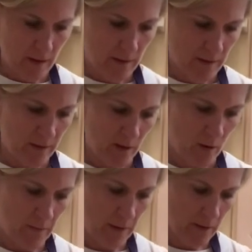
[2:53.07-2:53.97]
So
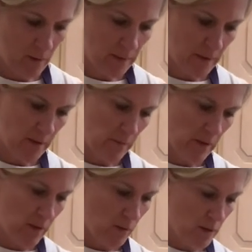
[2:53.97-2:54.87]
I'm gonna, whoops, there's a
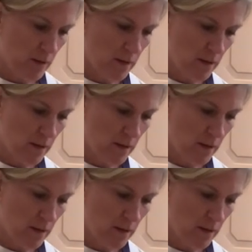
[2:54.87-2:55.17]
bigger one.